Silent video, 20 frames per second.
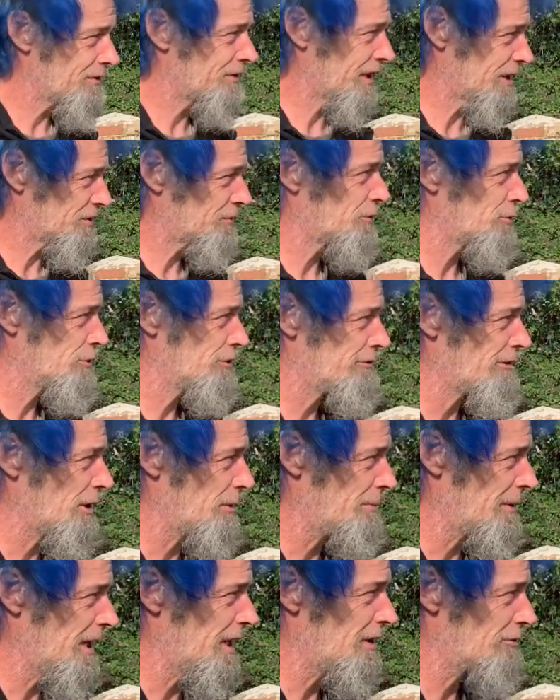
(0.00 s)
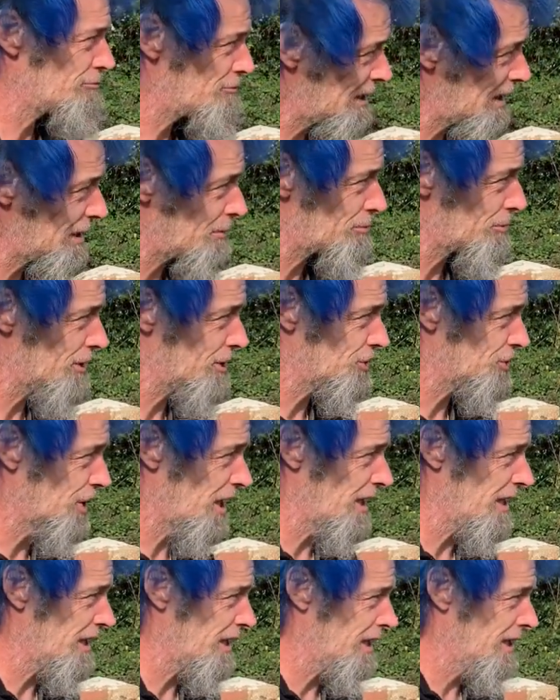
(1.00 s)
thanks for all your help, mate. I really no
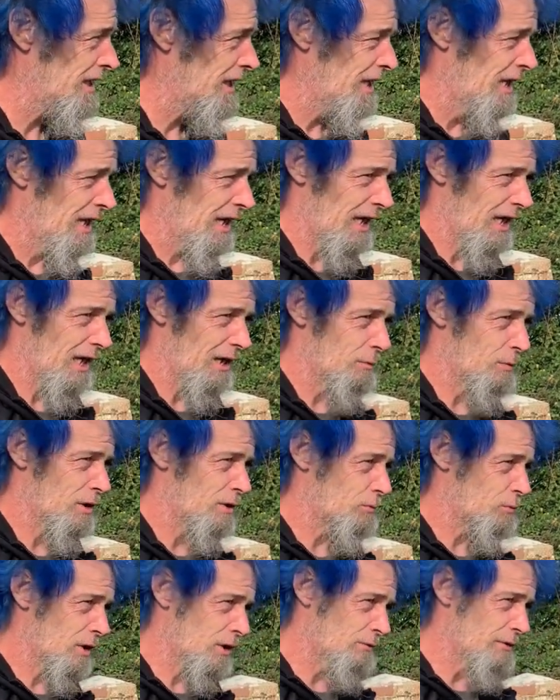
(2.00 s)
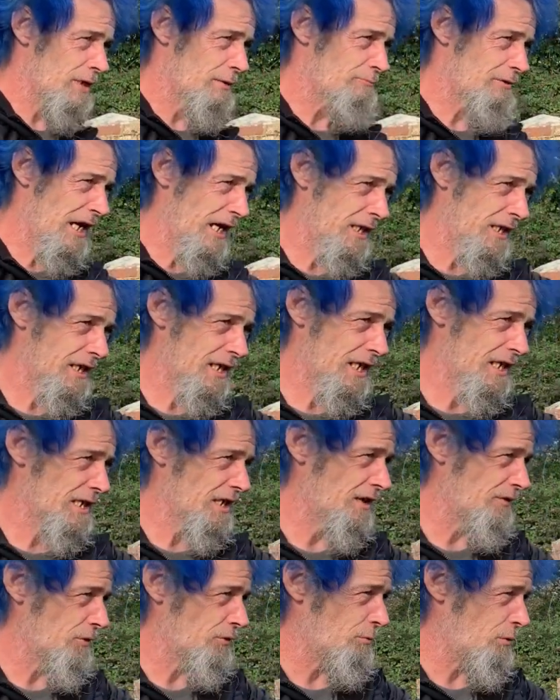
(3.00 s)
appreciate it. No worries. Uh, we'll, we'll nip round and get
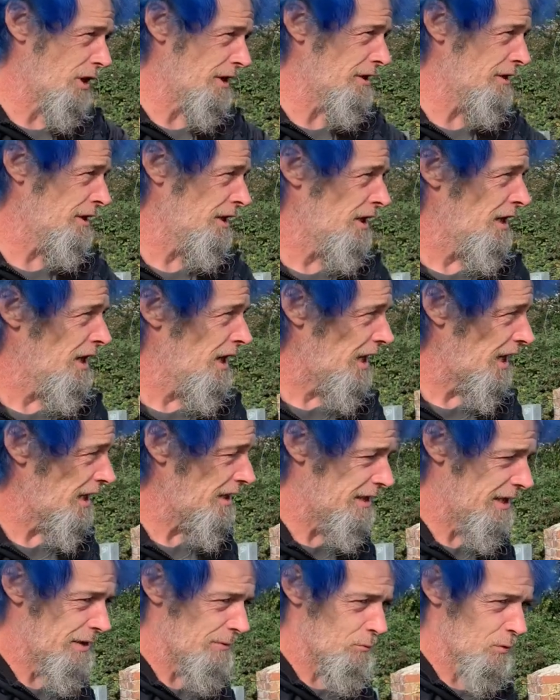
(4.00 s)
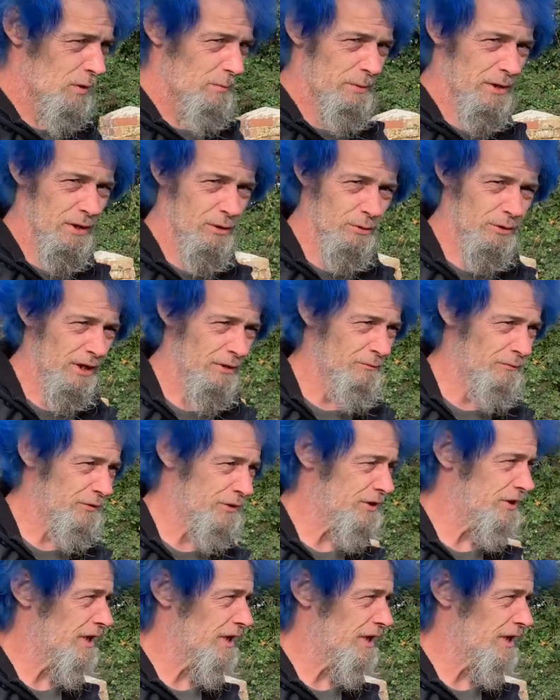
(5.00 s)
the other one, yep. and then we'll be all done for